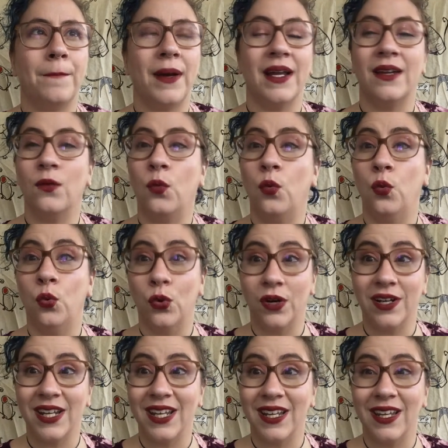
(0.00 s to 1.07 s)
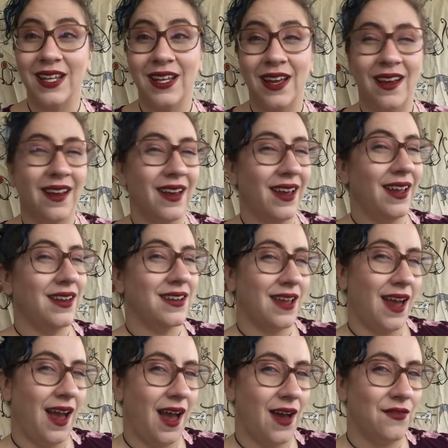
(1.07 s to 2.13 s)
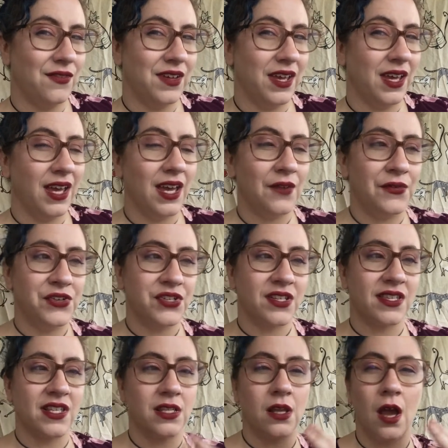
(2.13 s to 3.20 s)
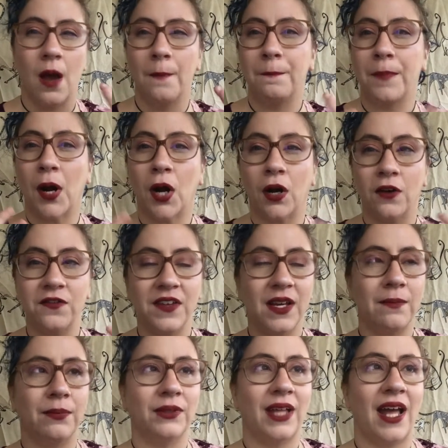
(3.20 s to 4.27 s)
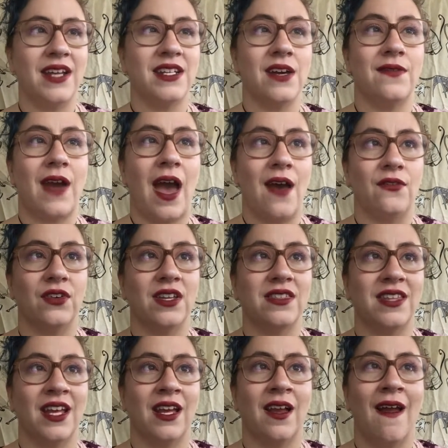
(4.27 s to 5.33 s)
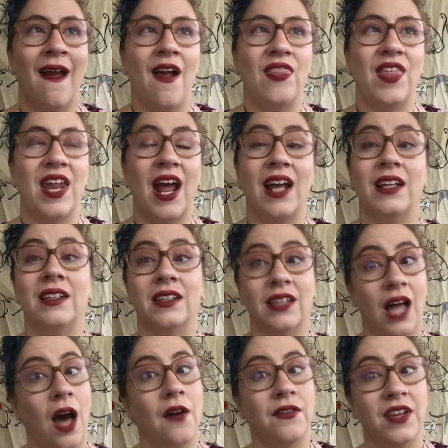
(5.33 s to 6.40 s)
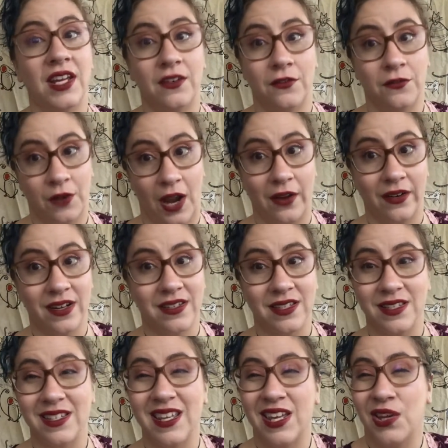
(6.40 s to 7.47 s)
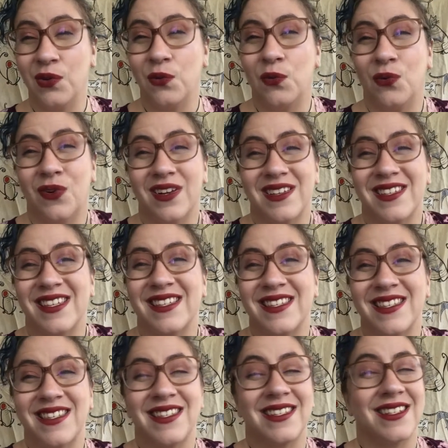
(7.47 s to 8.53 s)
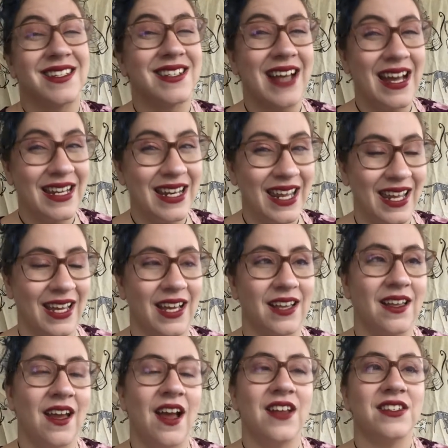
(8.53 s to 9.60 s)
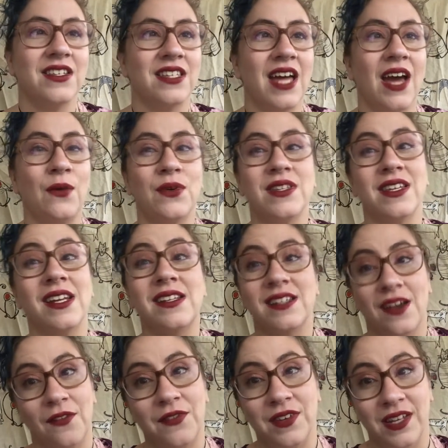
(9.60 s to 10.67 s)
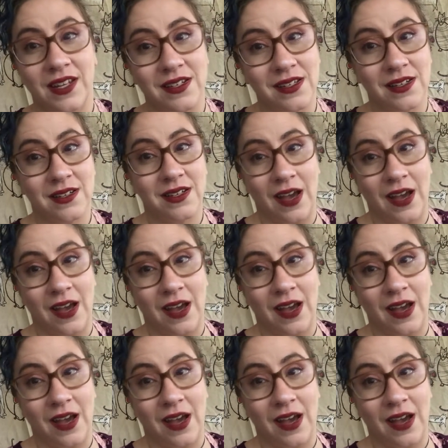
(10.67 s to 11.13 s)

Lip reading: but woody and heavy. It was just this perfect blend of everything that I love in fragrances. It was stunning. So that was a definite